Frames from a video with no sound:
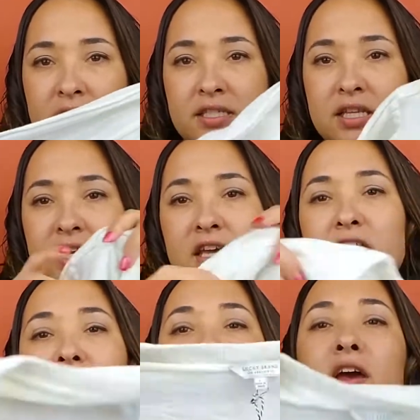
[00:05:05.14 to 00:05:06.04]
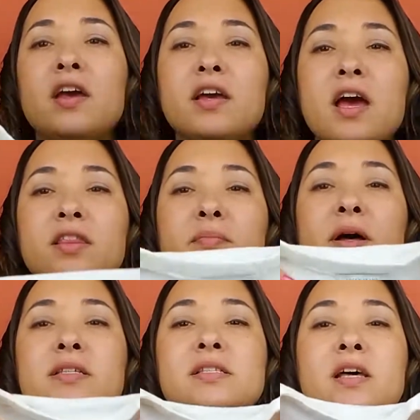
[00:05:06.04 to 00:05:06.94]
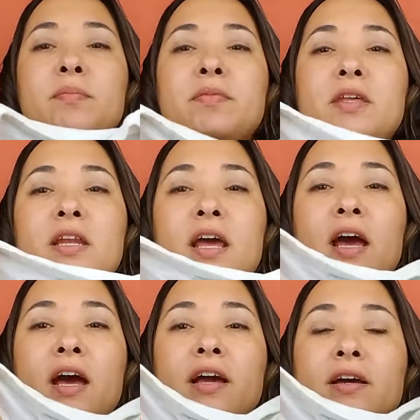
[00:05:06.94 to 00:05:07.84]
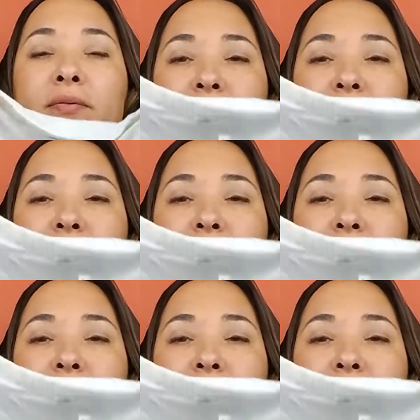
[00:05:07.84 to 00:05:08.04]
sleeve. Got the buttons up the neck